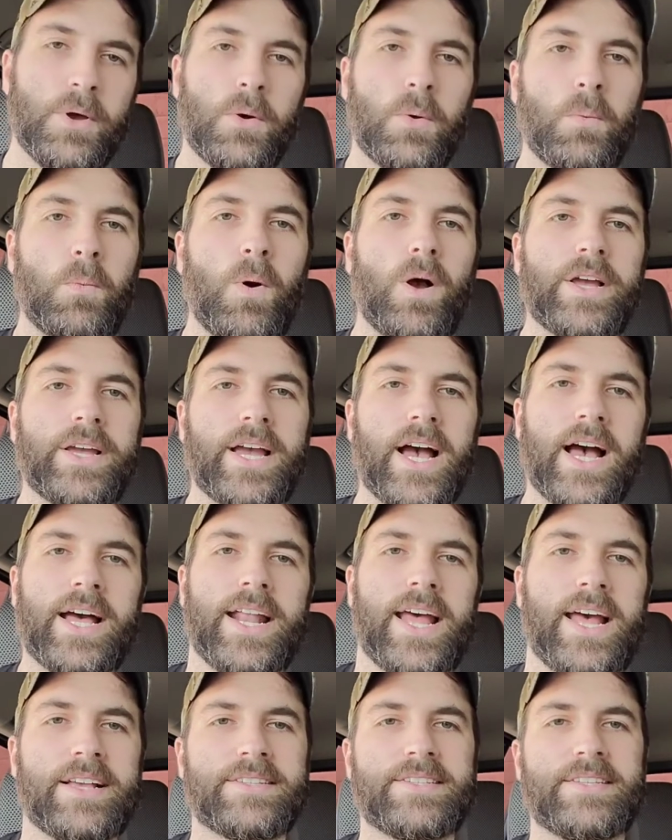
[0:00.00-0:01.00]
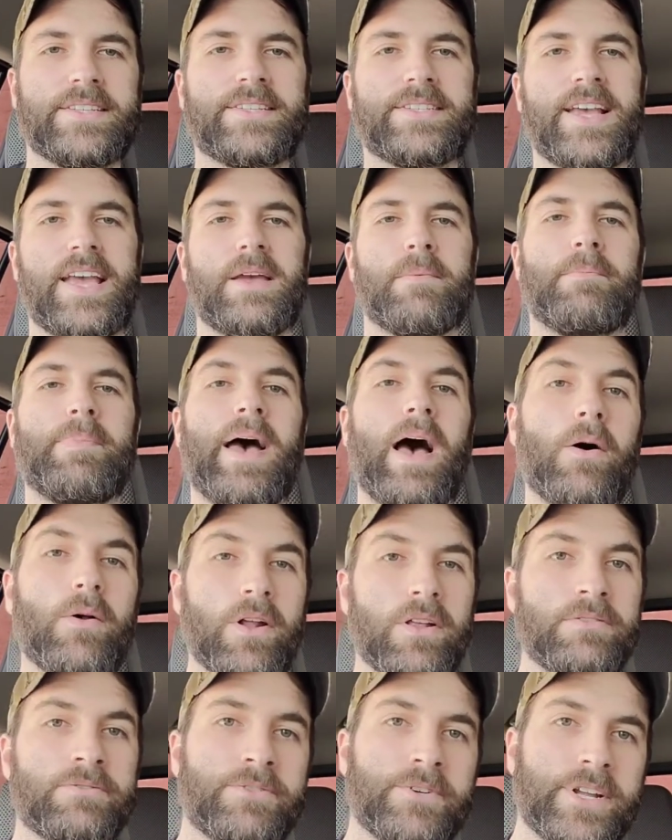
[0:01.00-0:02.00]
what God has to say about
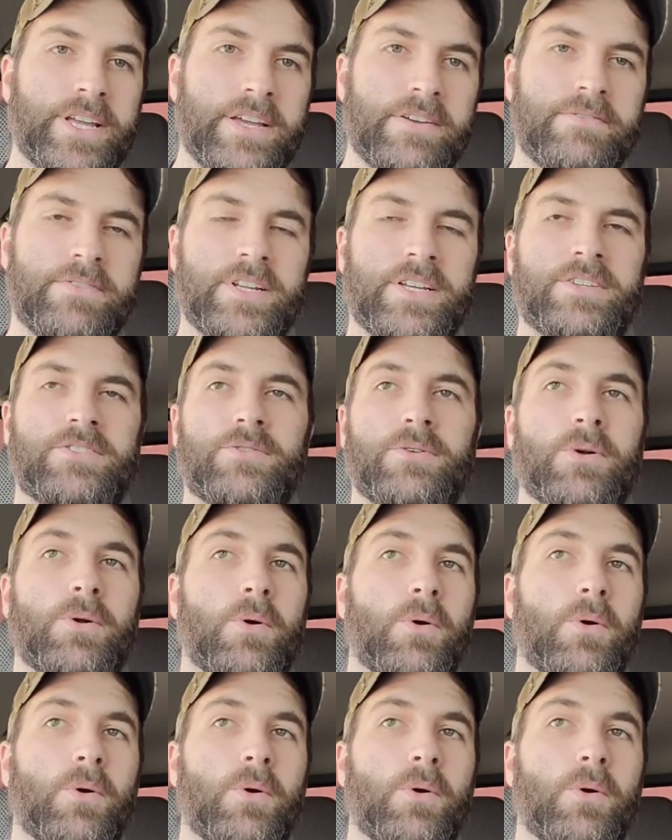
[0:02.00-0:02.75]
unforgiveness or,